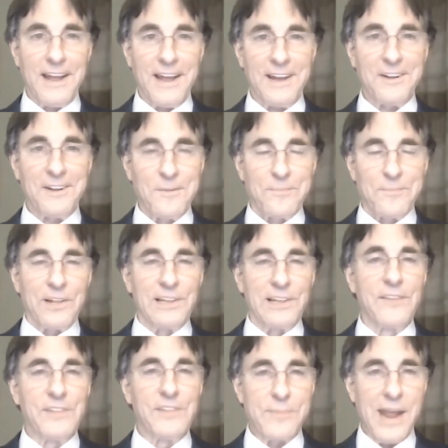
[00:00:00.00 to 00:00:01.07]
I had a
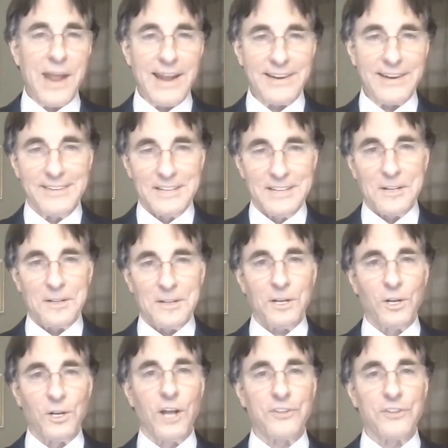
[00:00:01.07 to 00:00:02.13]
lovely man
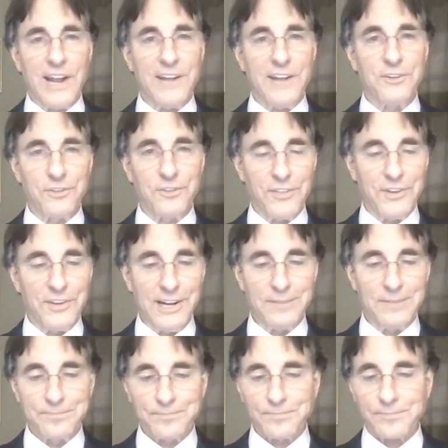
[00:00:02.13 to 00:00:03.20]
in Los Angeles the other
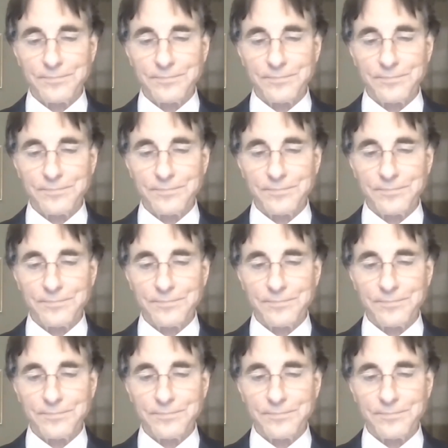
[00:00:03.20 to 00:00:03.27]
day